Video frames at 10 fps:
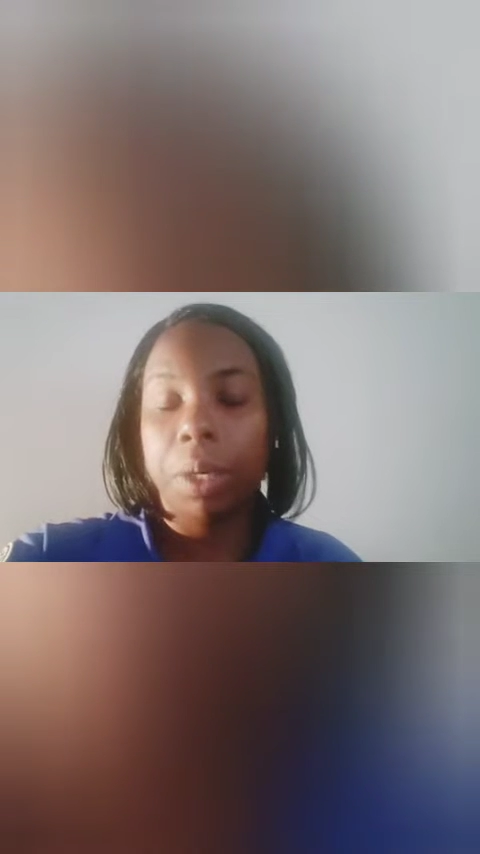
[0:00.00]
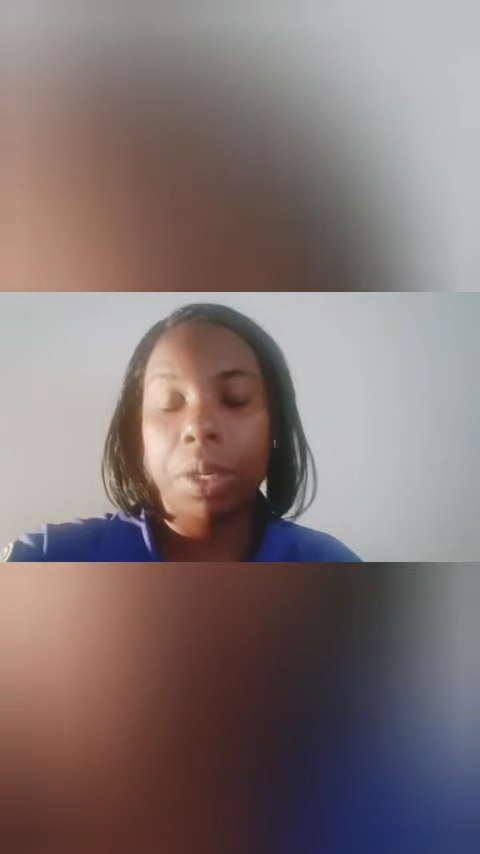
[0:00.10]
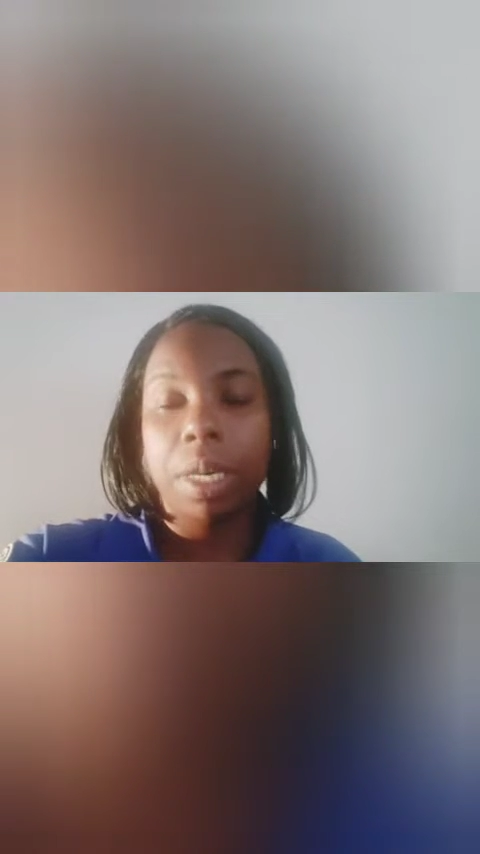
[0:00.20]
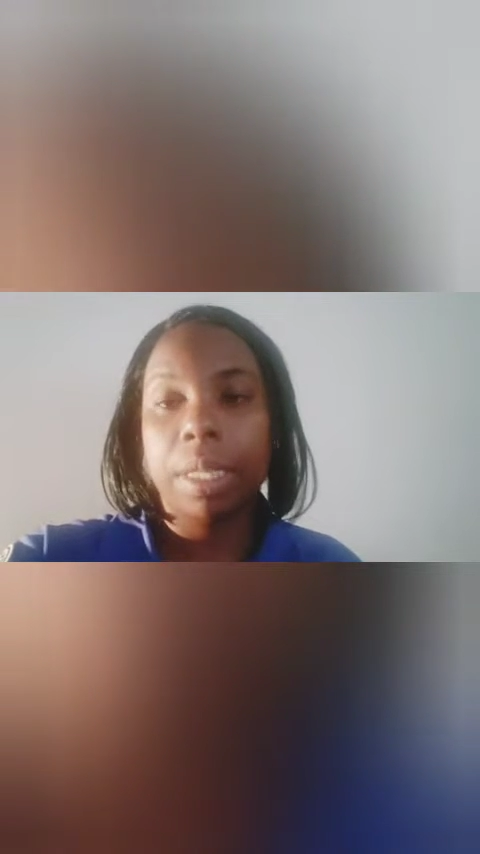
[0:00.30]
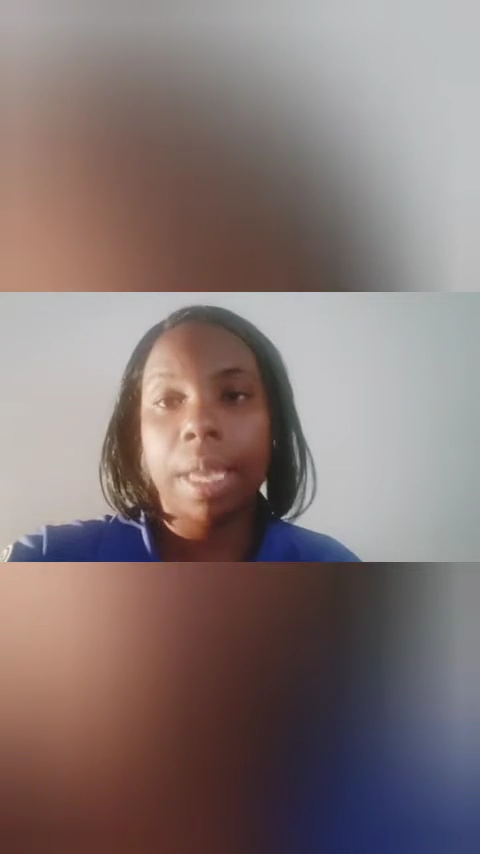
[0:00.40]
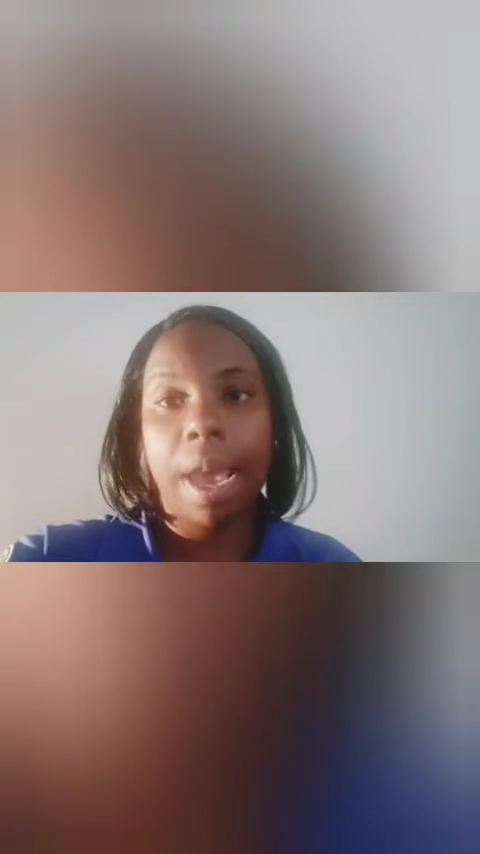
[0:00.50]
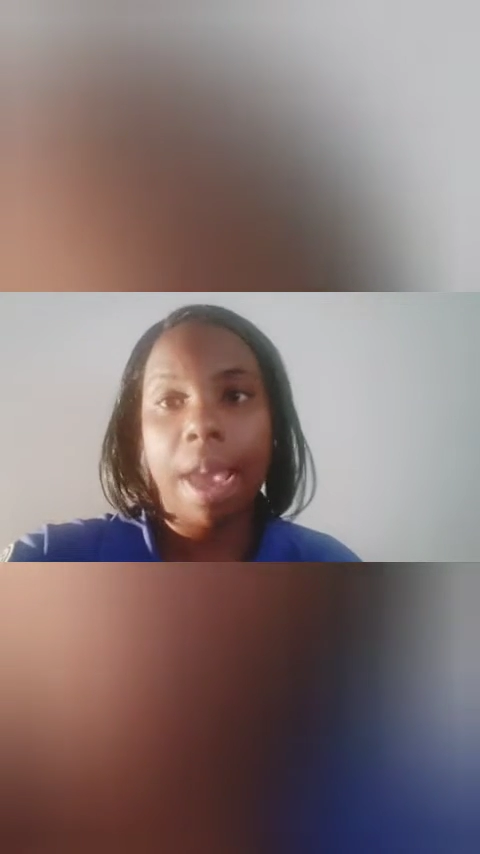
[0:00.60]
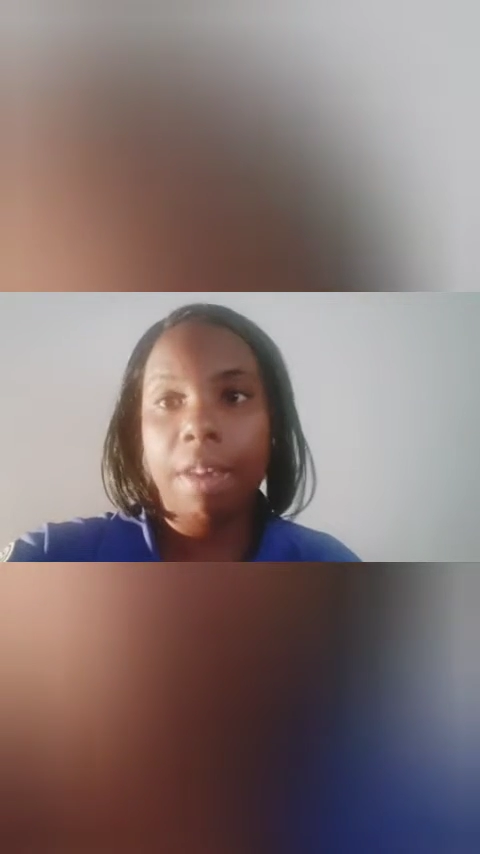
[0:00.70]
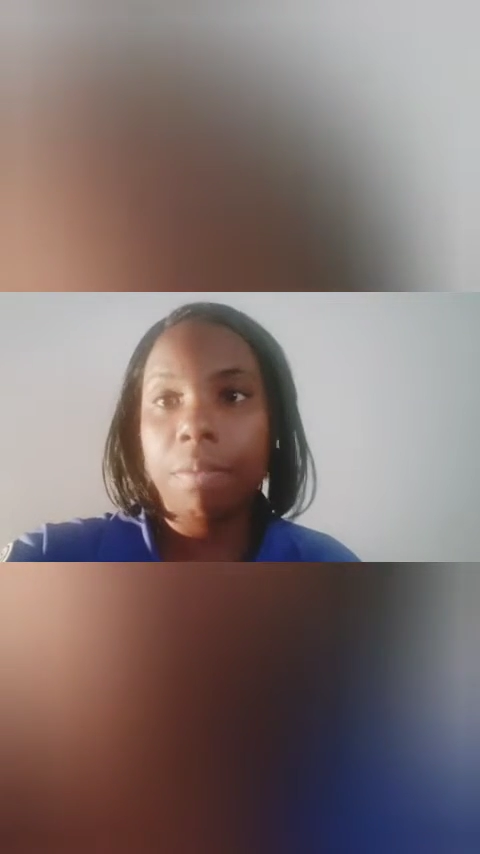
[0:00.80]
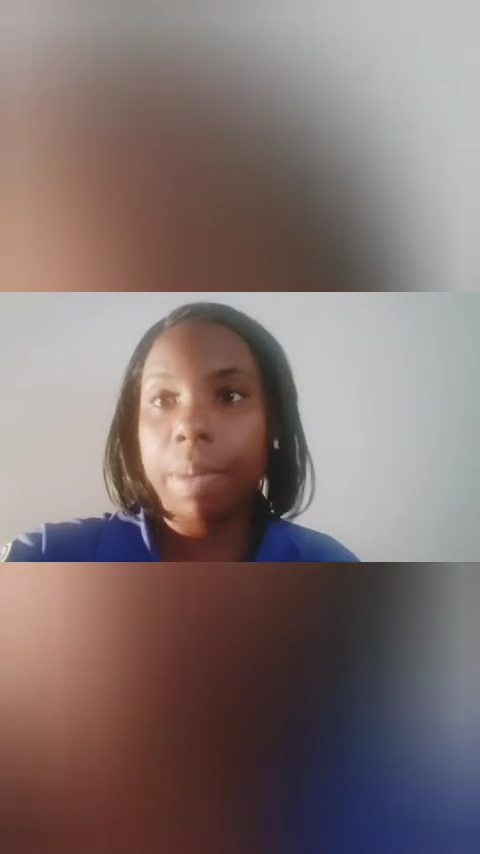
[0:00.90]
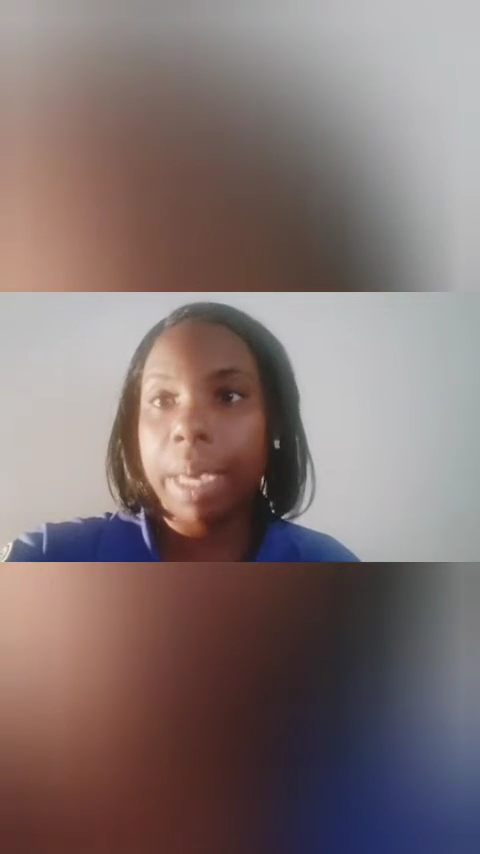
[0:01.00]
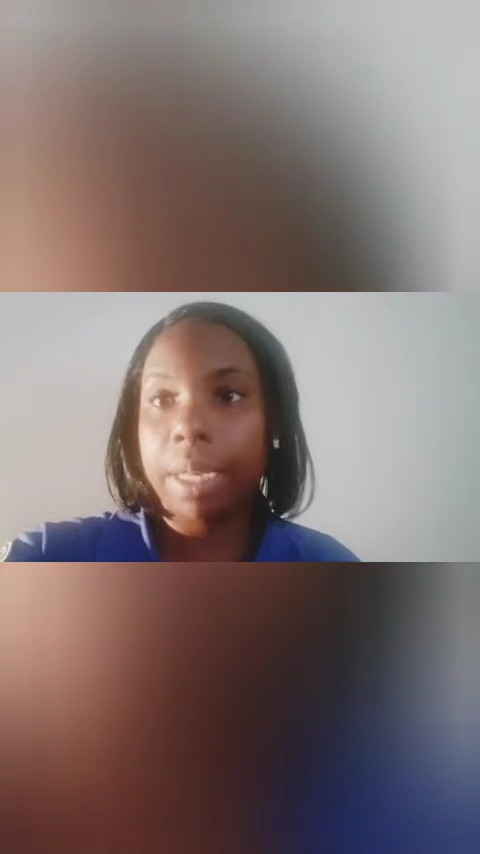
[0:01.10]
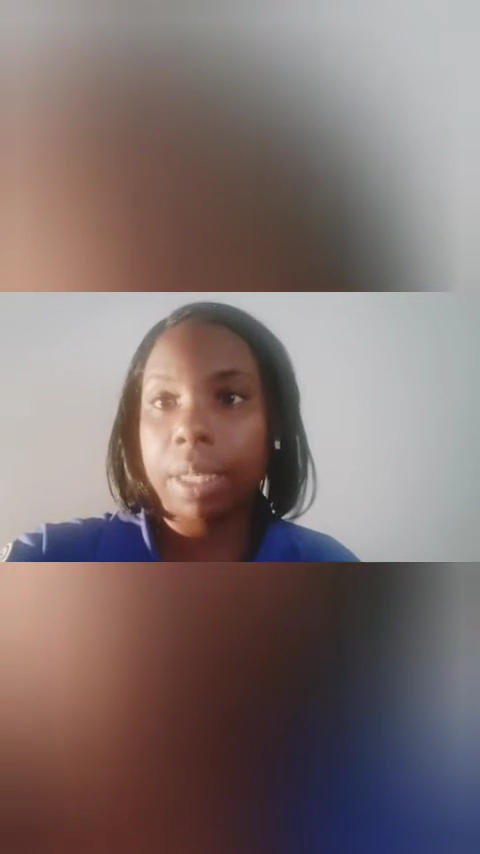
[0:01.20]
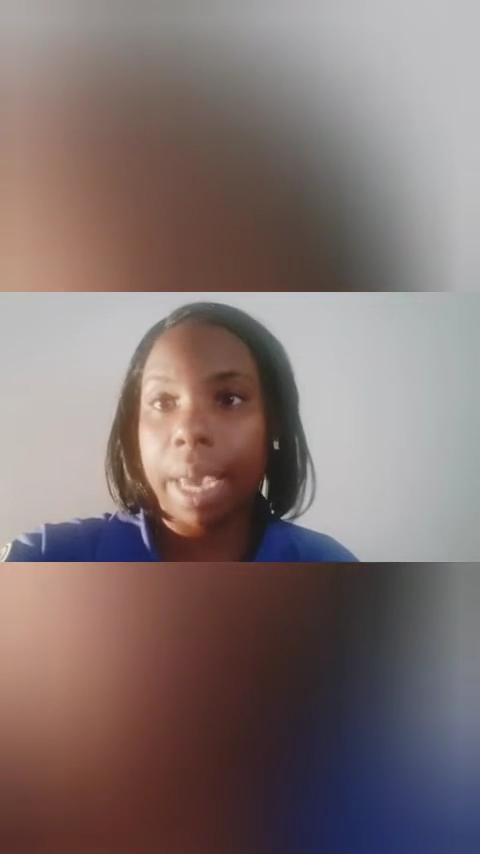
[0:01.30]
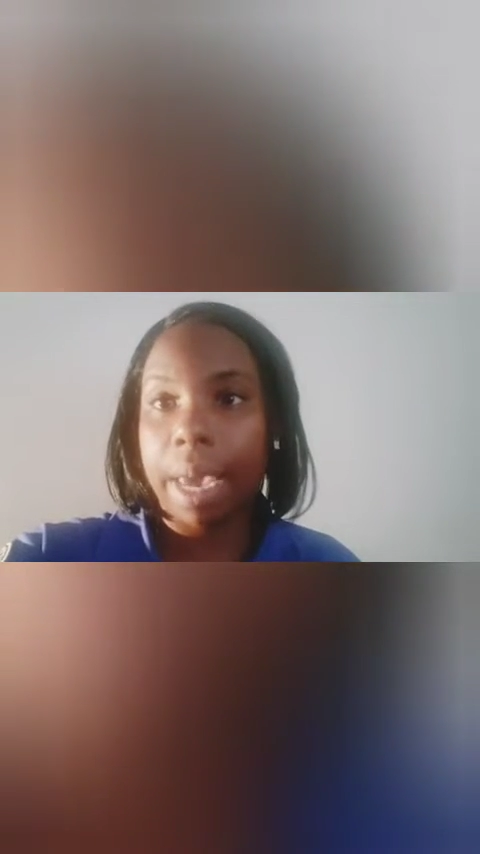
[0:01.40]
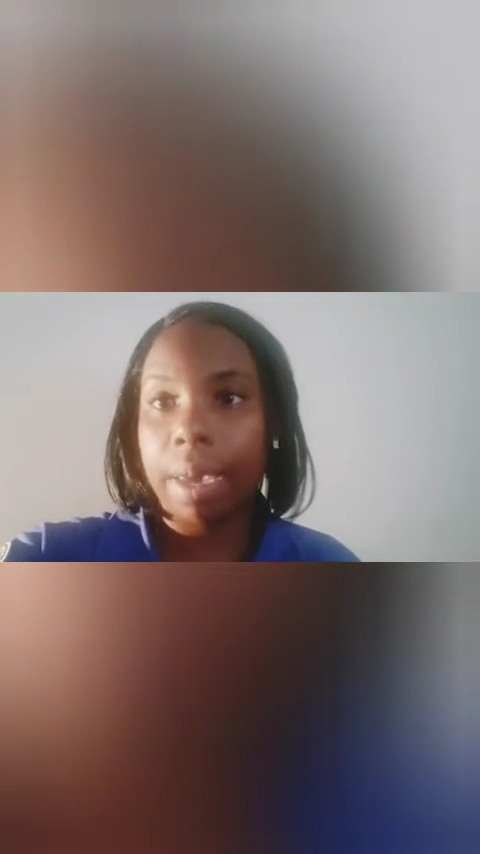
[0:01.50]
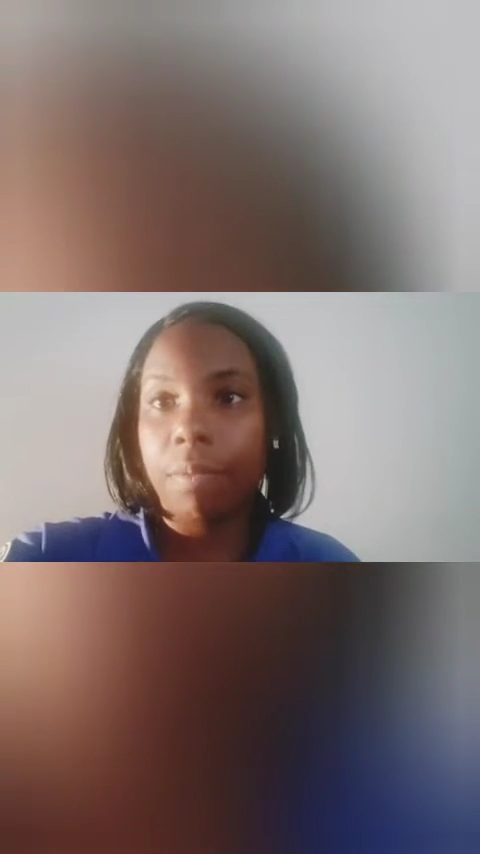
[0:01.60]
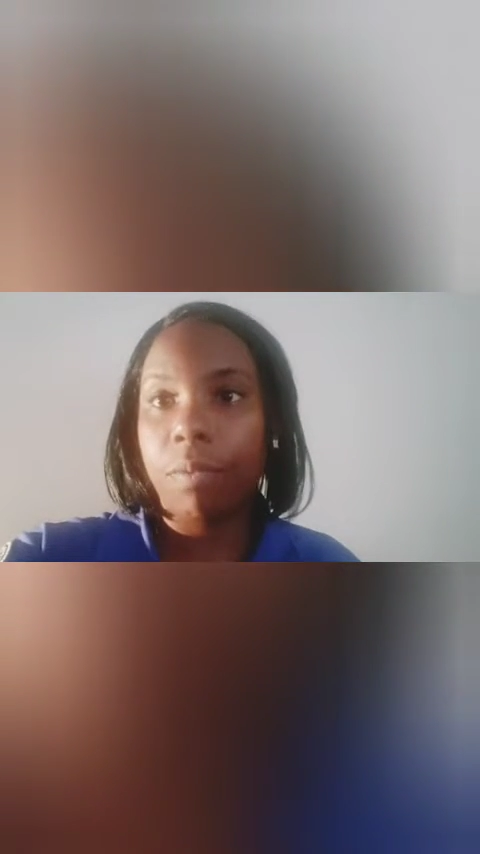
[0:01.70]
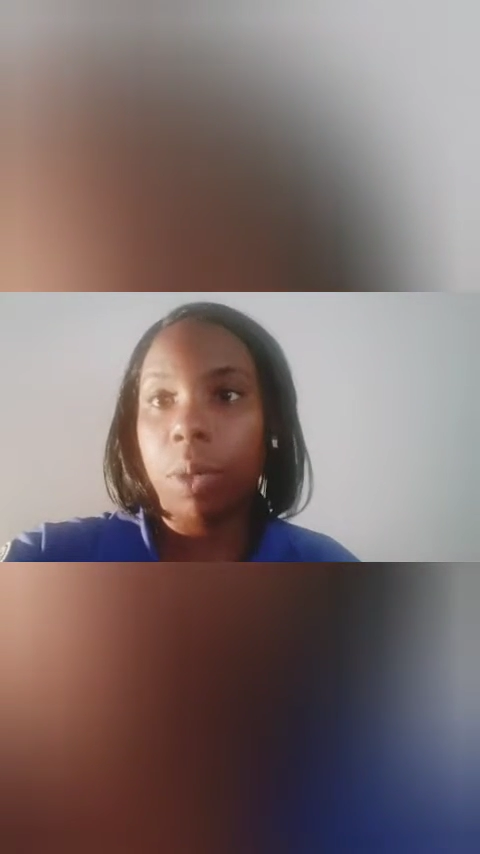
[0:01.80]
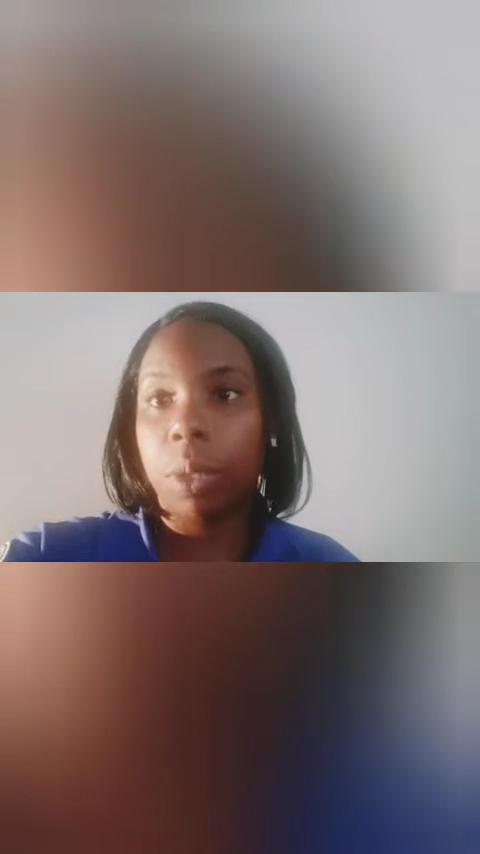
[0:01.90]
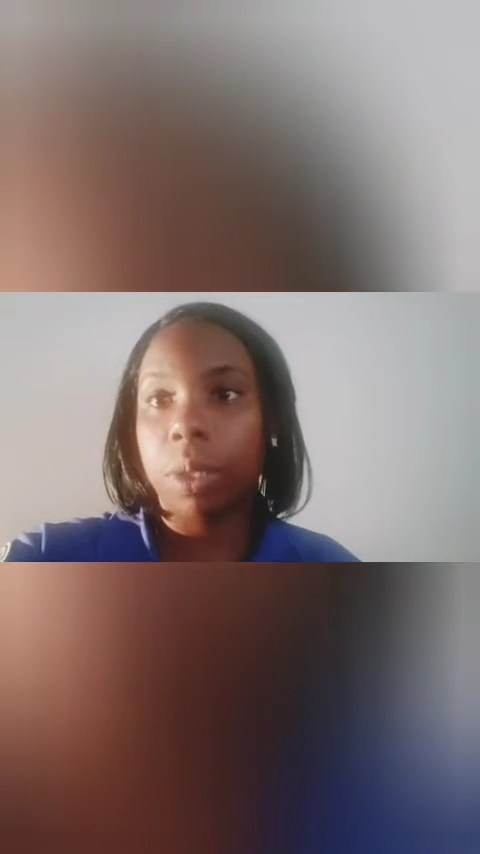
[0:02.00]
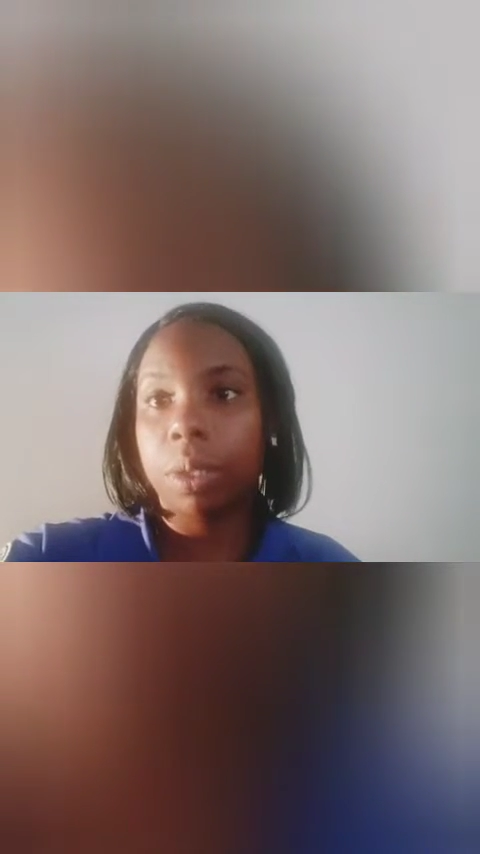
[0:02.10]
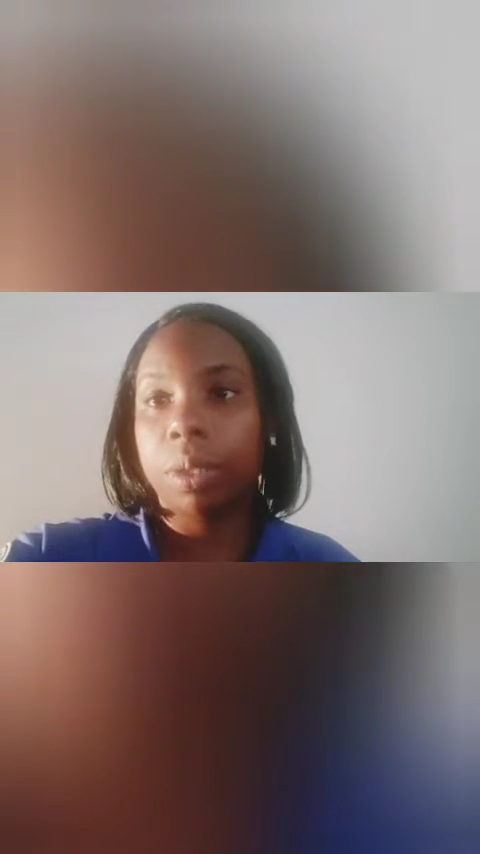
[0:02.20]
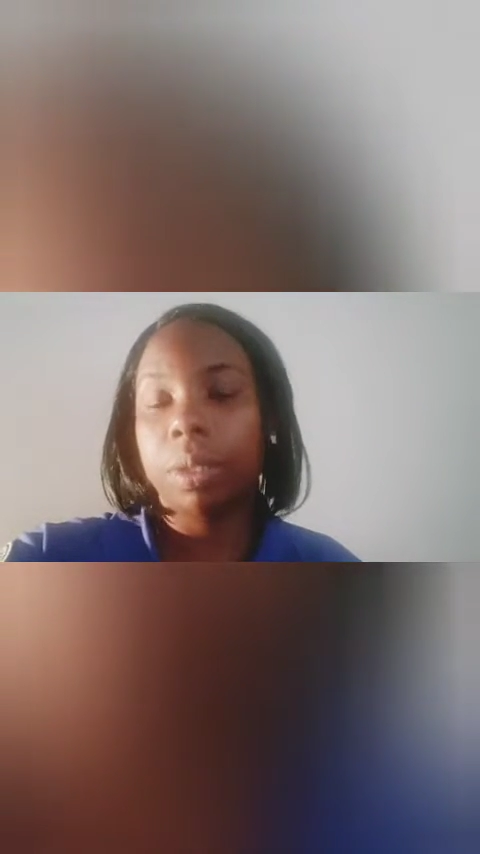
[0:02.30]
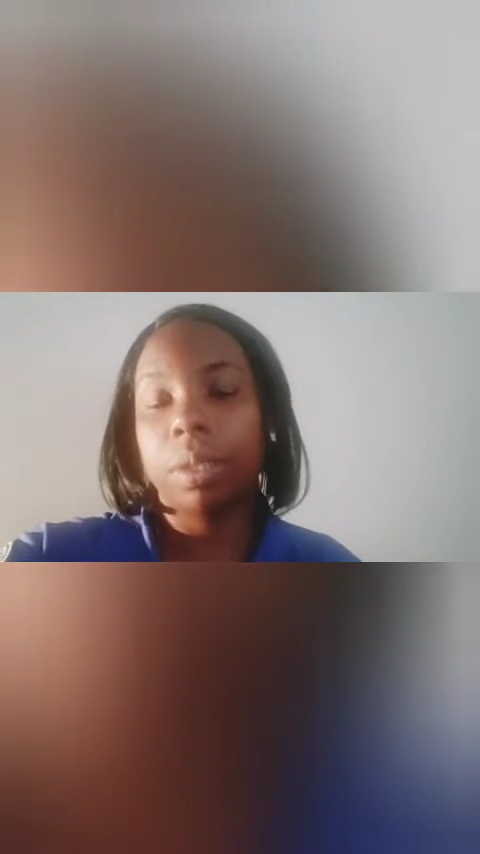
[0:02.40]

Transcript: where you get the half page ad for